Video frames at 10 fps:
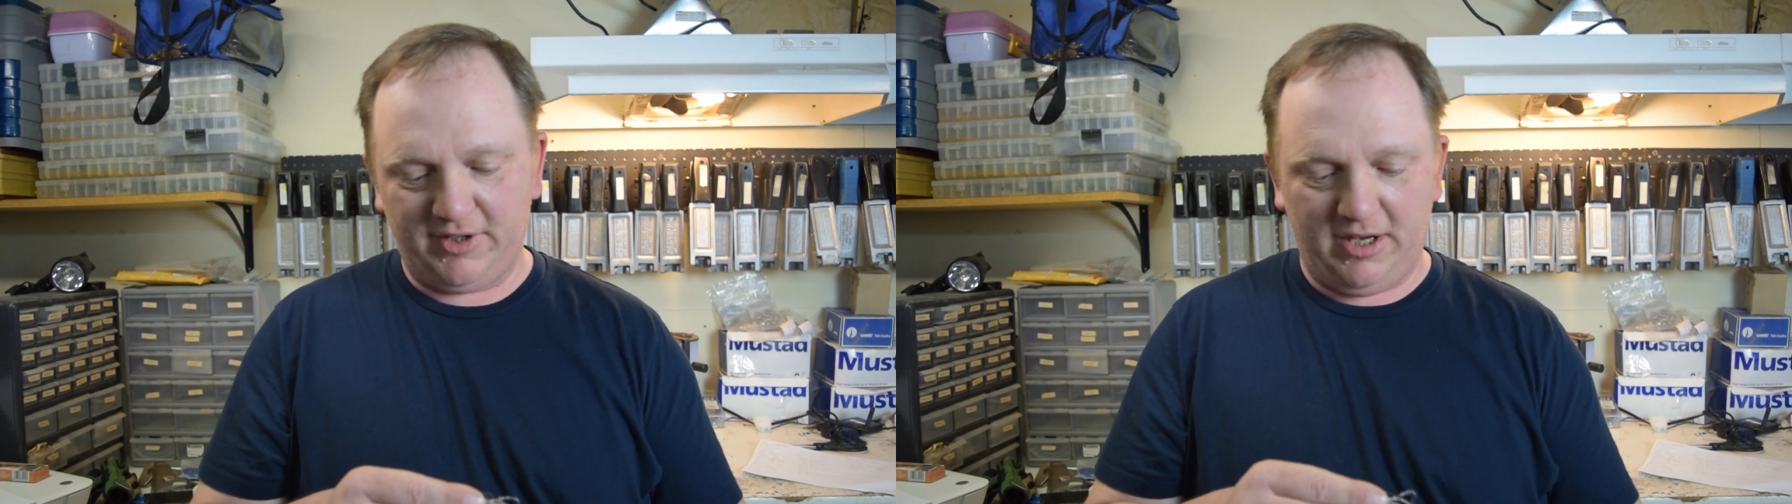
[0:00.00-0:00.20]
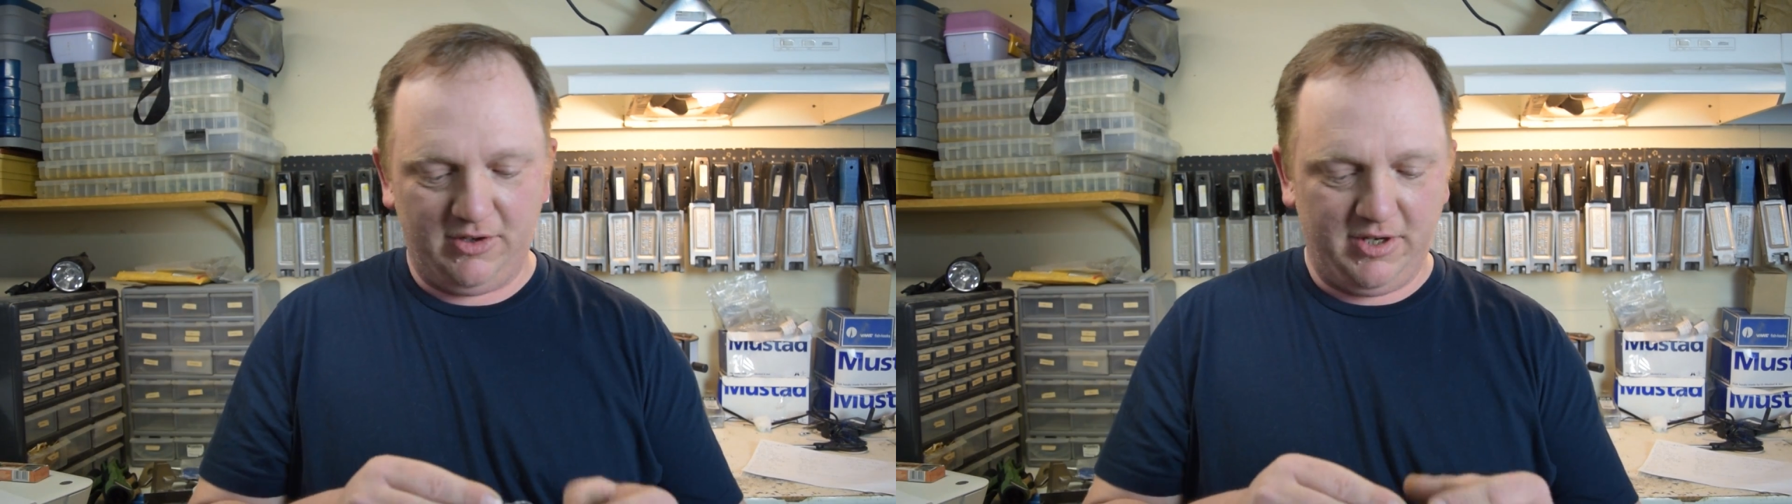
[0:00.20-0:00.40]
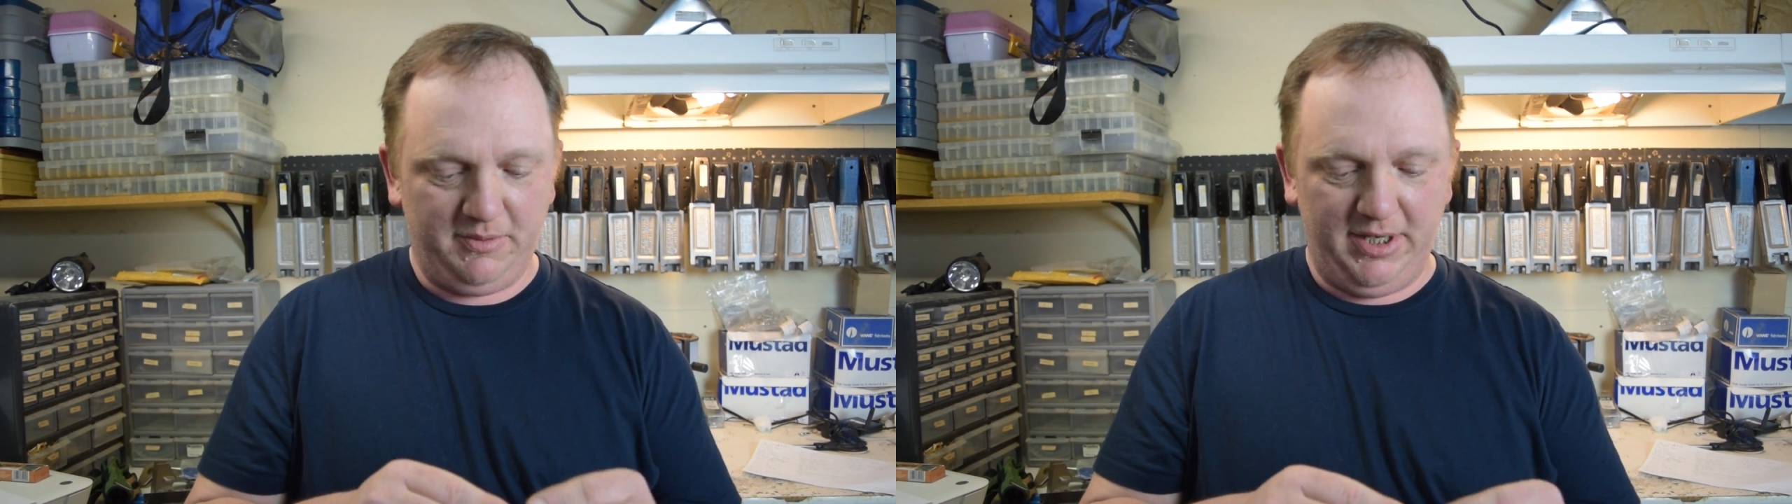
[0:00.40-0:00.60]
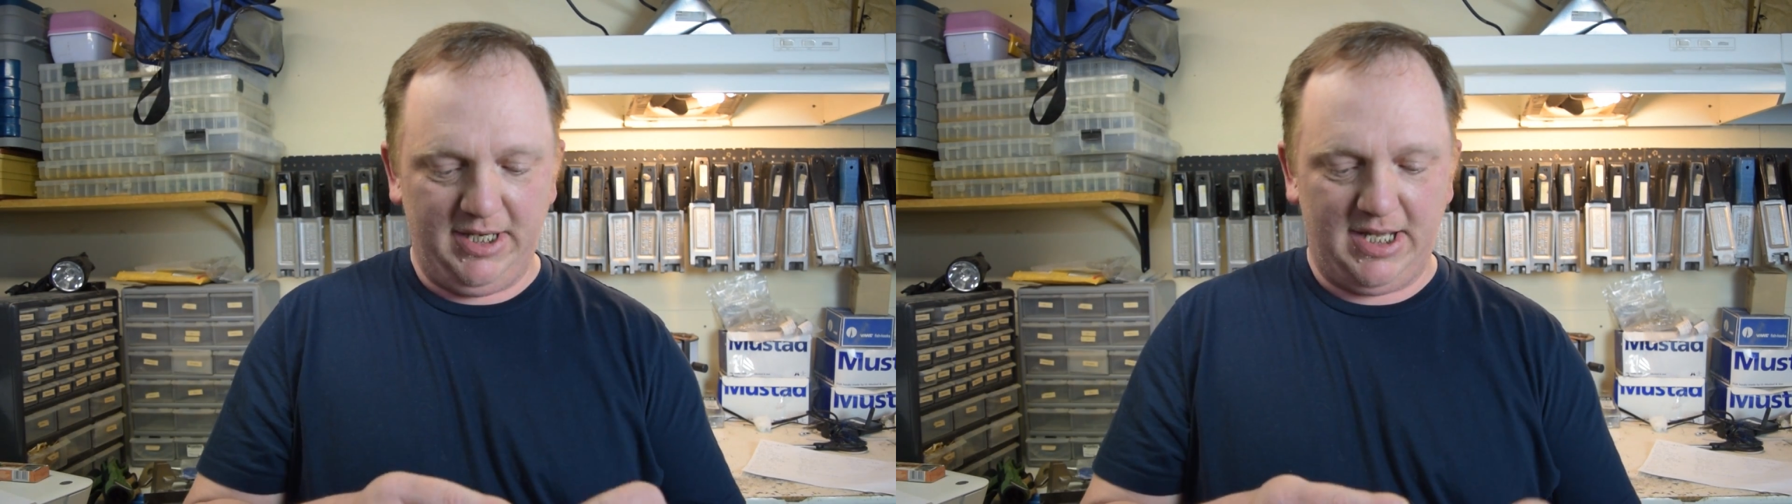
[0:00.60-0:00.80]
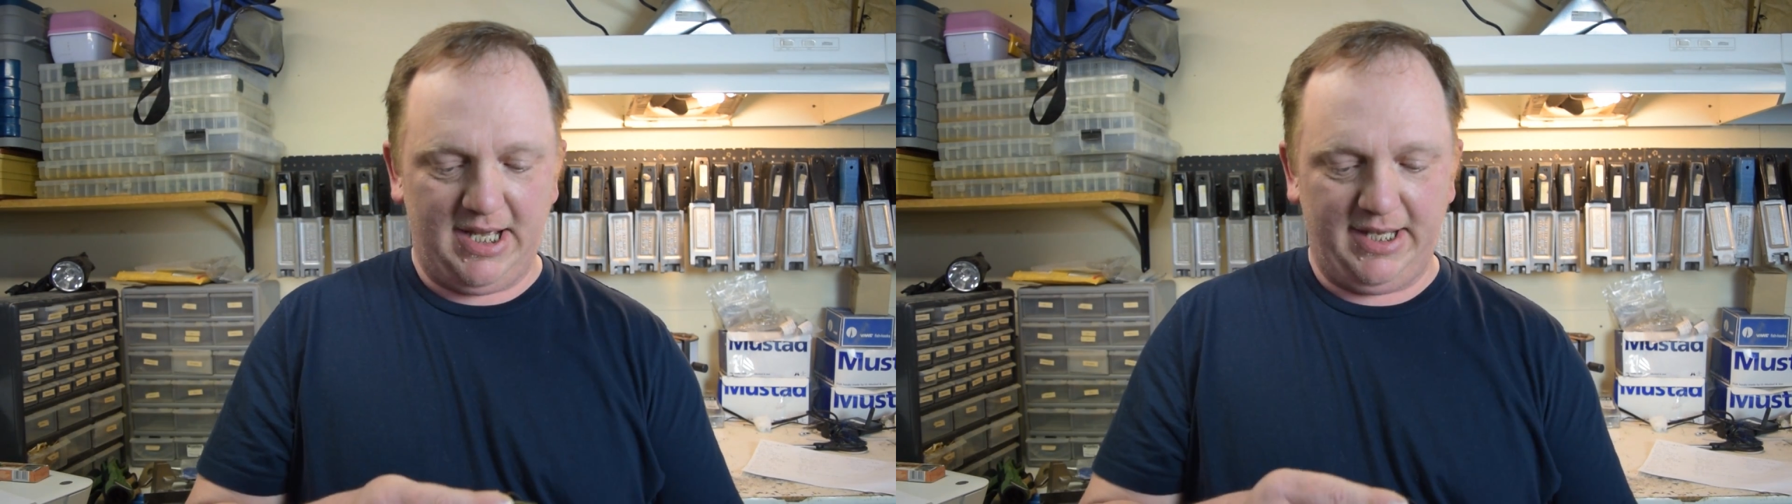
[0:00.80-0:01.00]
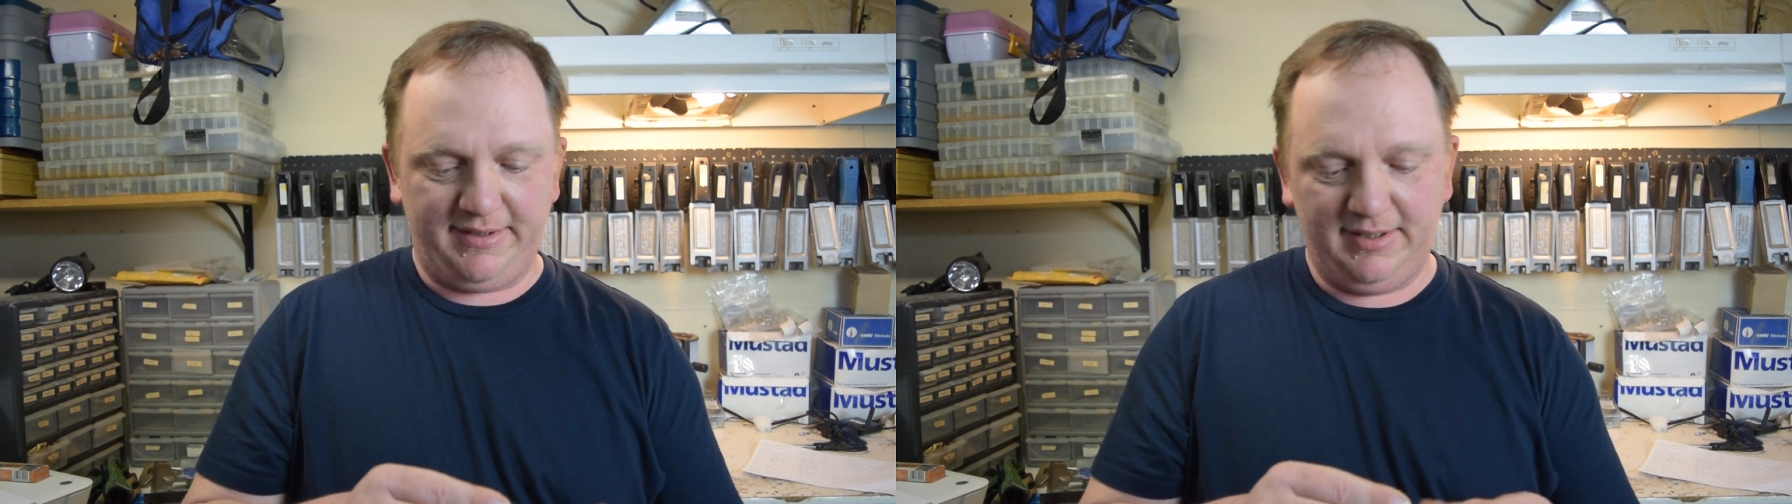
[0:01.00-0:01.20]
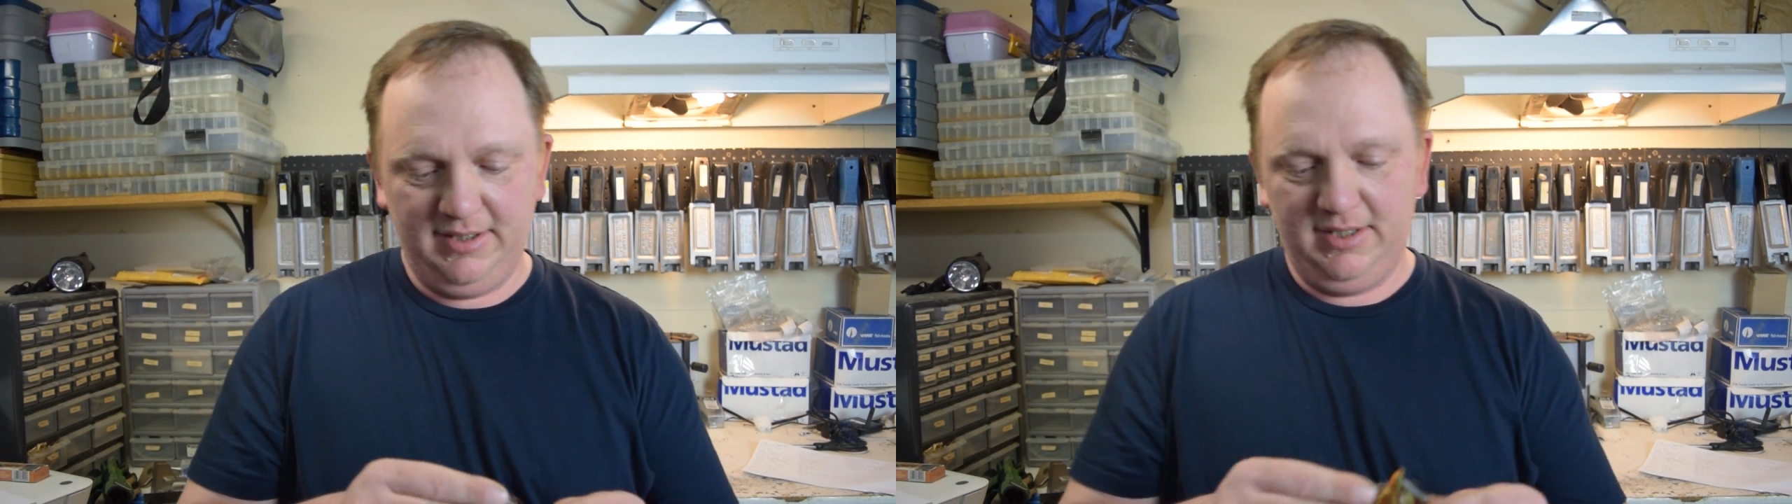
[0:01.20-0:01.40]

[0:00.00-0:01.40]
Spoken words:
how could we not?